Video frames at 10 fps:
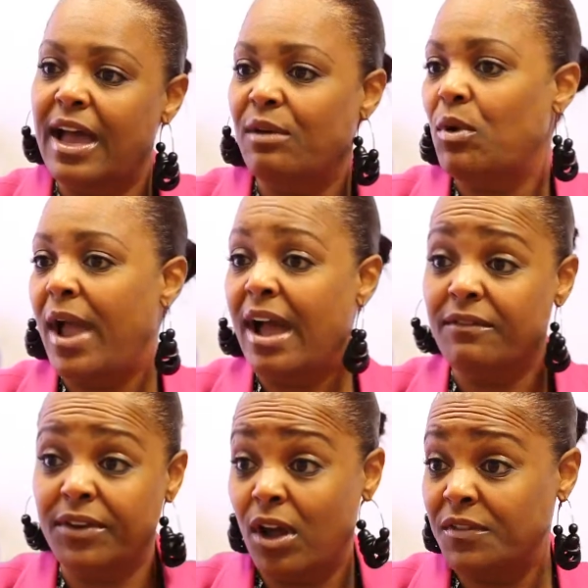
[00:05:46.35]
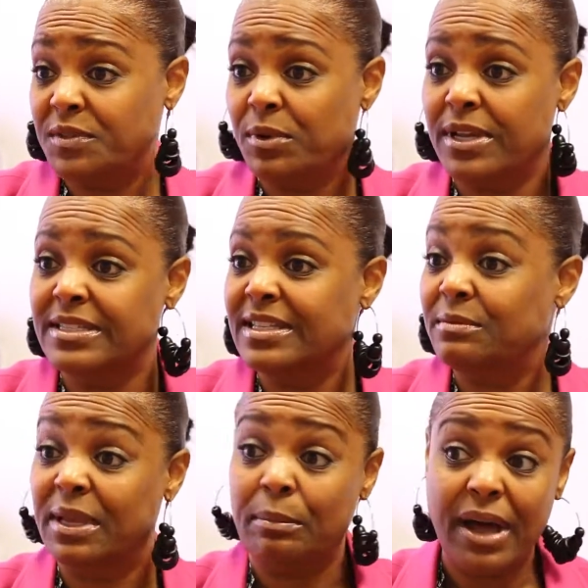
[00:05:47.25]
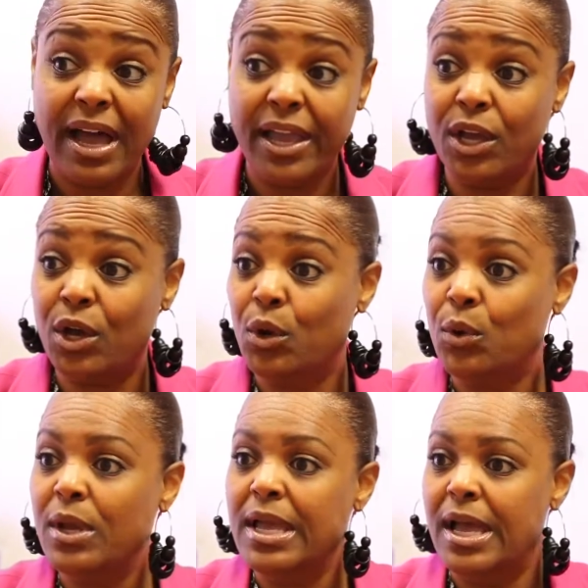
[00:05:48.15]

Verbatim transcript: I will have an offspring send me a bio,